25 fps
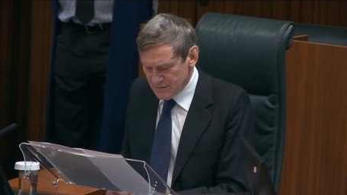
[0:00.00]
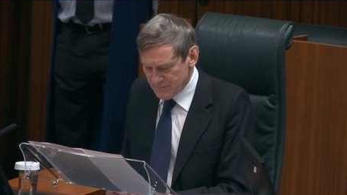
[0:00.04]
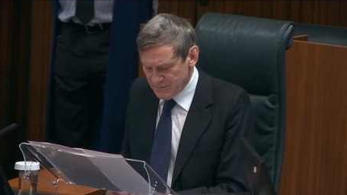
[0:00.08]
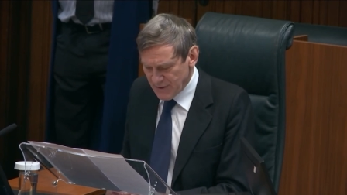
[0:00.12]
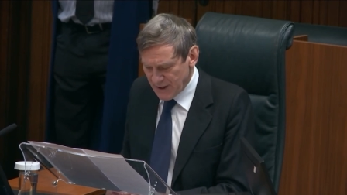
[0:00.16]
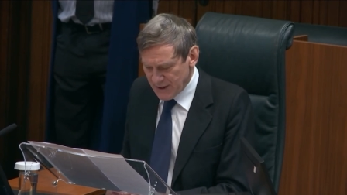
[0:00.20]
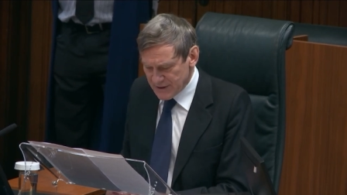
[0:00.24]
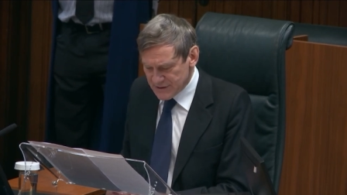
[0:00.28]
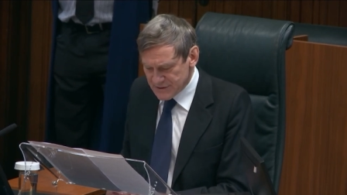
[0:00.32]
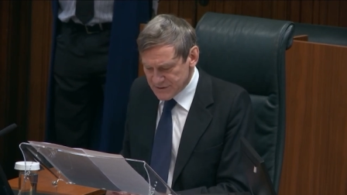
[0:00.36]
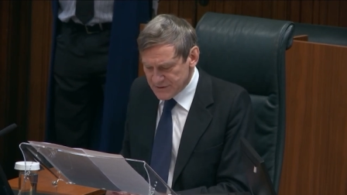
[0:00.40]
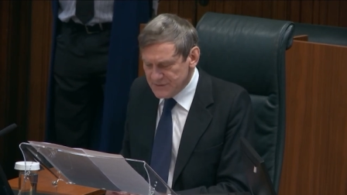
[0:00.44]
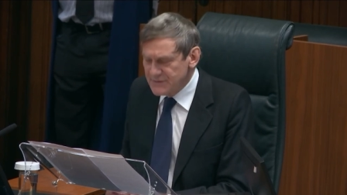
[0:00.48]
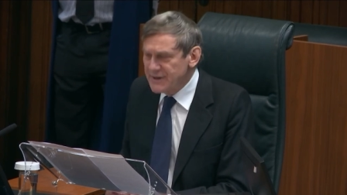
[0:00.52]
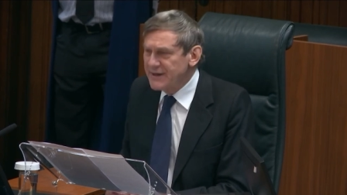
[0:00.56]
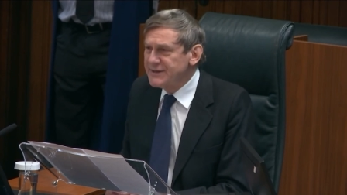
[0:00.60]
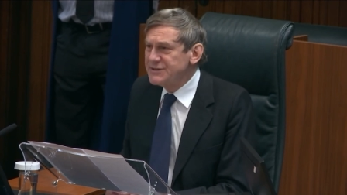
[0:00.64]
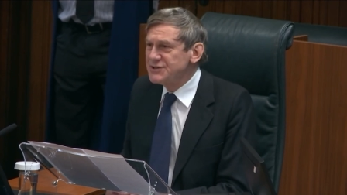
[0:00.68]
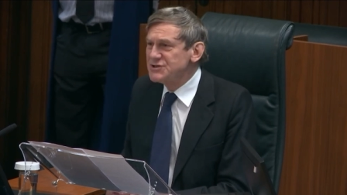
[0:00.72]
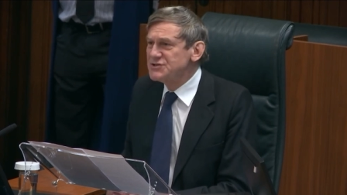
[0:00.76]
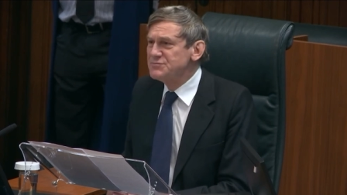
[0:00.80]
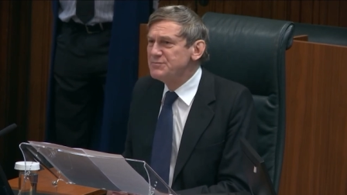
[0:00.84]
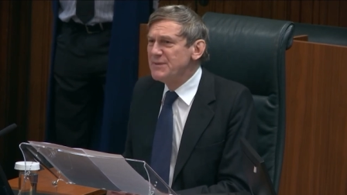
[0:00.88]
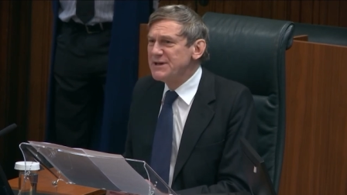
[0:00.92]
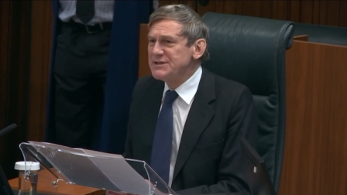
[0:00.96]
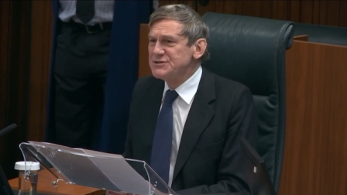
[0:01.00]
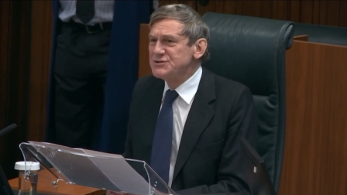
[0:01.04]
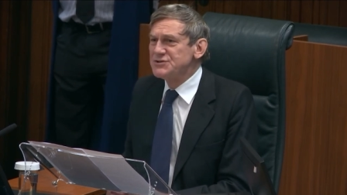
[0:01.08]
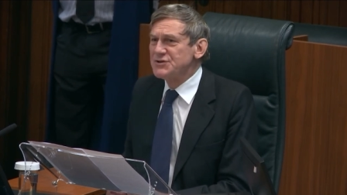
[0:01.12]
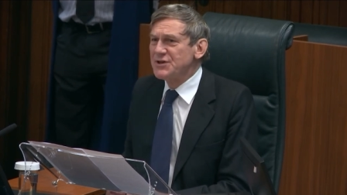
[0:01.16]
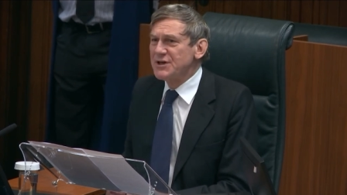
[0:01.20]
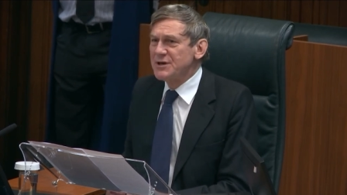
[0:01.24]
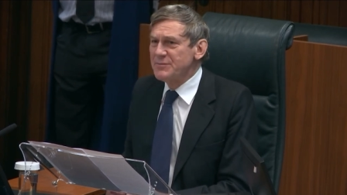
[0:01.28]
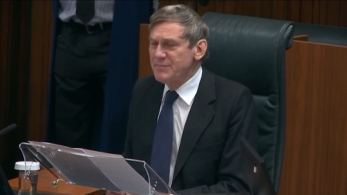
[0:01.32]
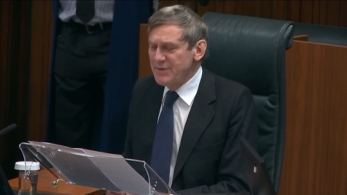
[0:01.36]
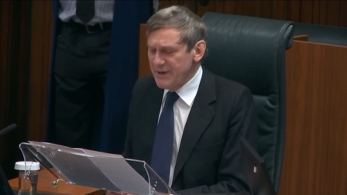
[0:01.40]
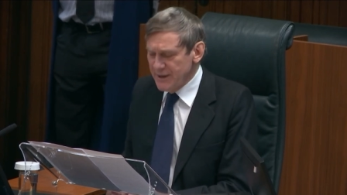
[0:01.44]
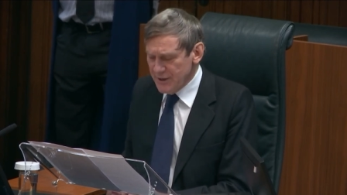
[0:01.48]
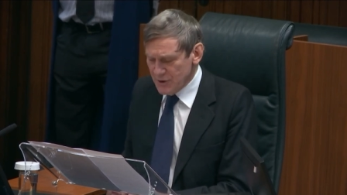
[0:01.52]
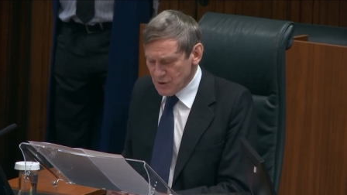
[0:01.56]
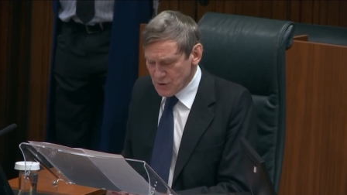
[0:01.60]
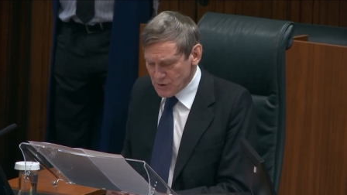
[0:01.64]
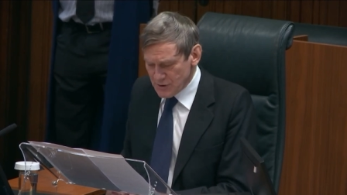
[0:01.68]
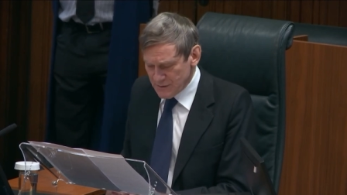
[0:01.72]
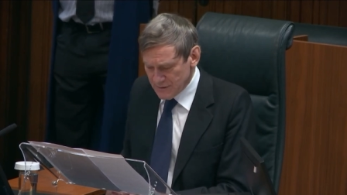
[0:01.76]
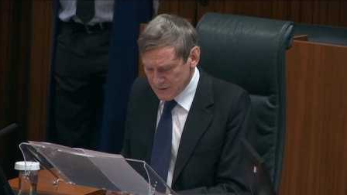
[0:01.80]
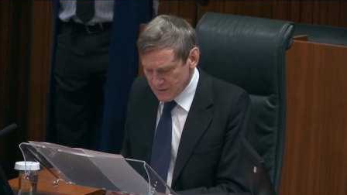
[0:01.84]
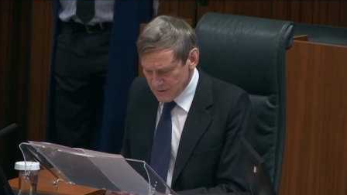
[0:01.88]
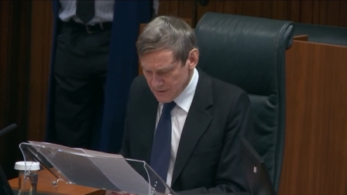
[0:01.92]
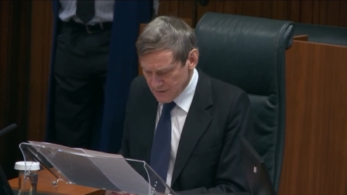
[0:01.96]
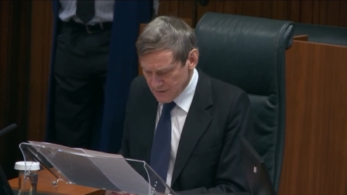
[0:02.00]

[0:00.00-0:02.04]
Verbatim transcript: But they dismissed the appeal.